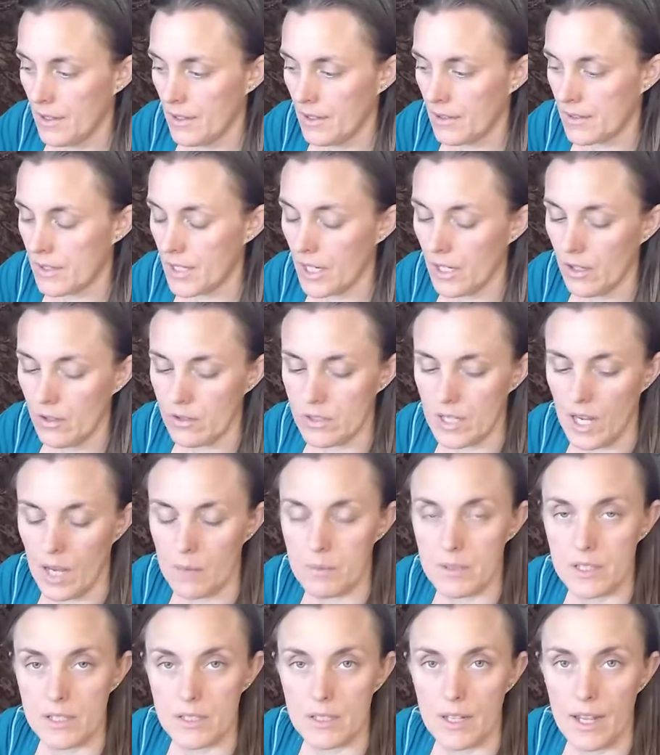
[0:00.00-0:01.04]
Tarot
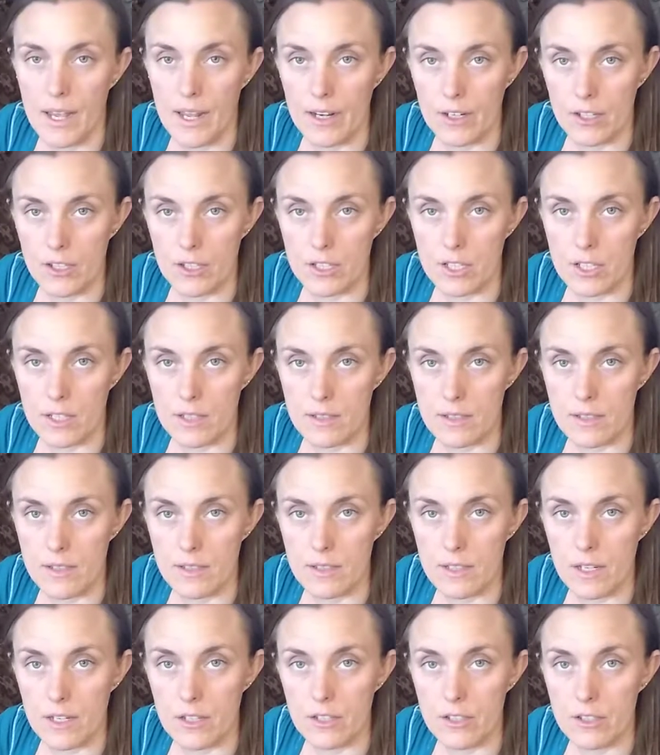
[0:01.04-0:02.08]
taps into energies. These
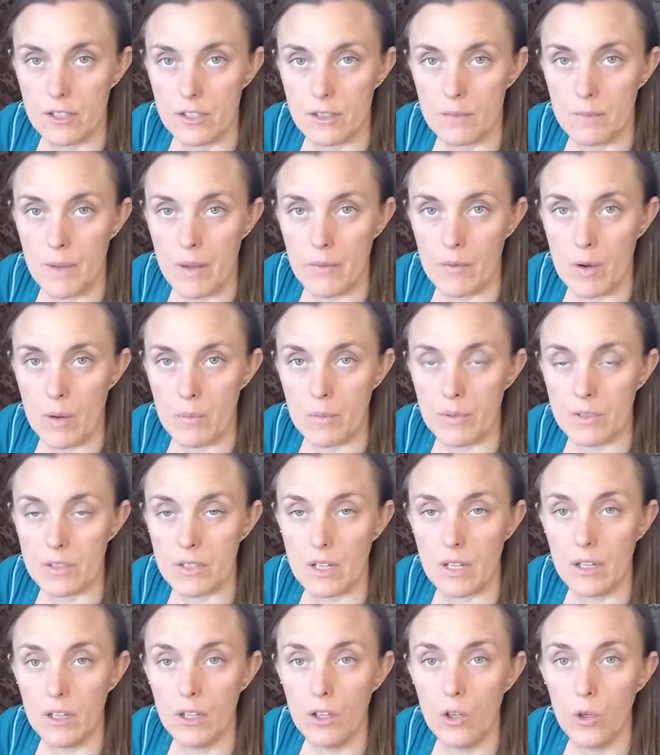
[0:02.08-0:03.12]
energies may
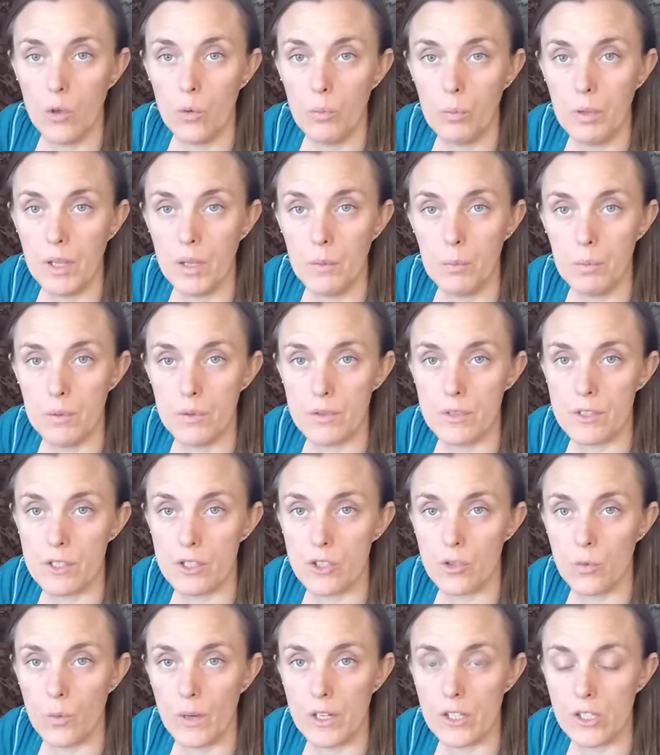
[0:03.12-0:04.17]
represent you, people,
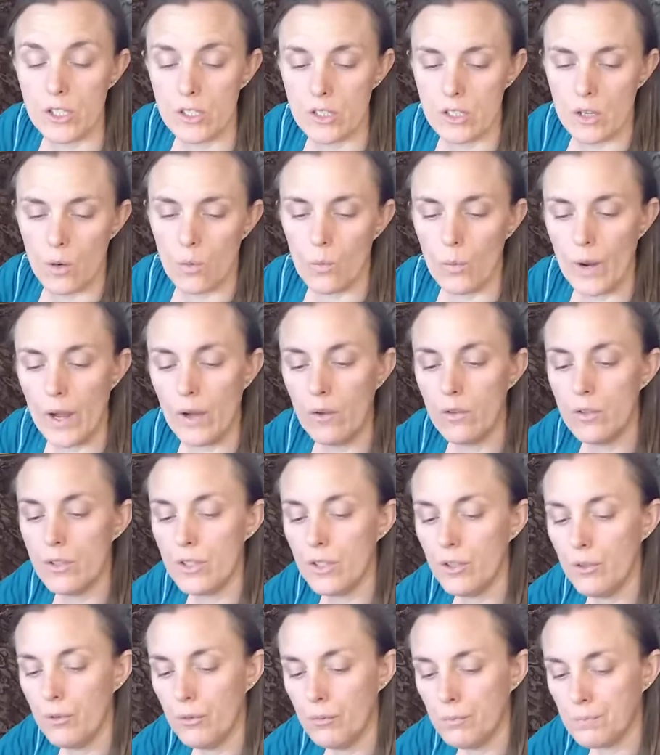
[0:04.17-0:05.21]
situations around
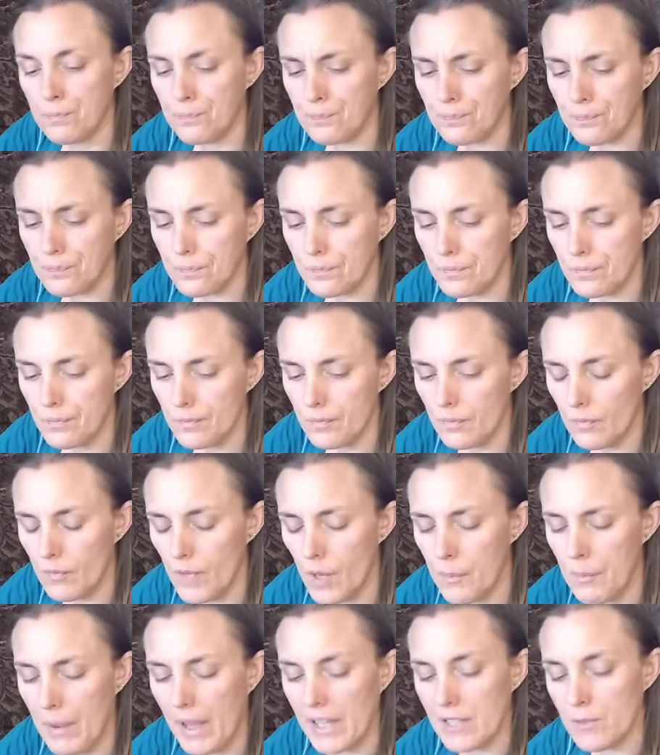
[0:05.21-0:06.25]
you,
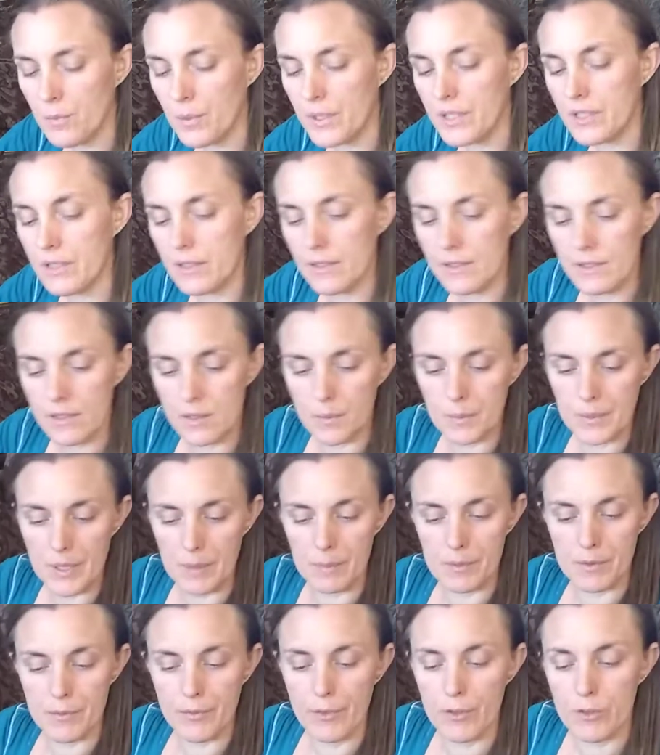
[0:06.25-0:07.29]
past, present,
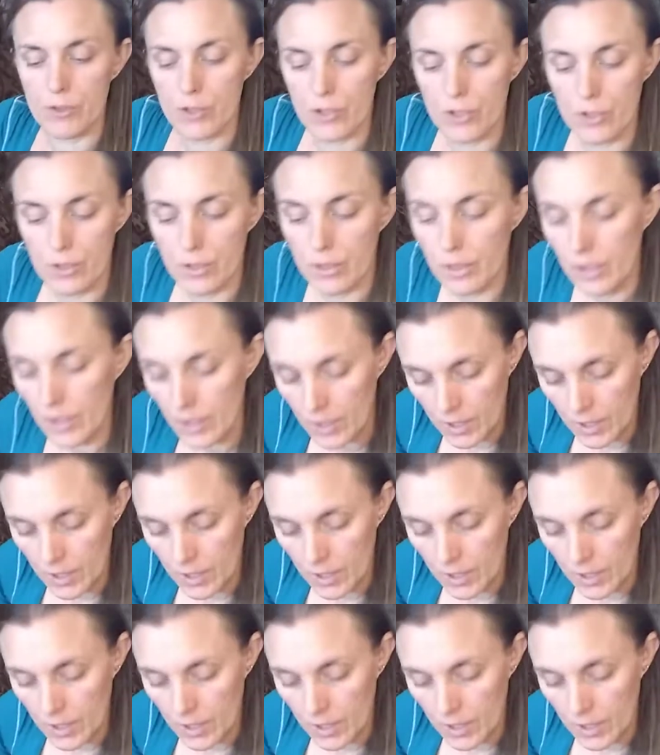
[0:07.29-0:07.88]
sometimes future.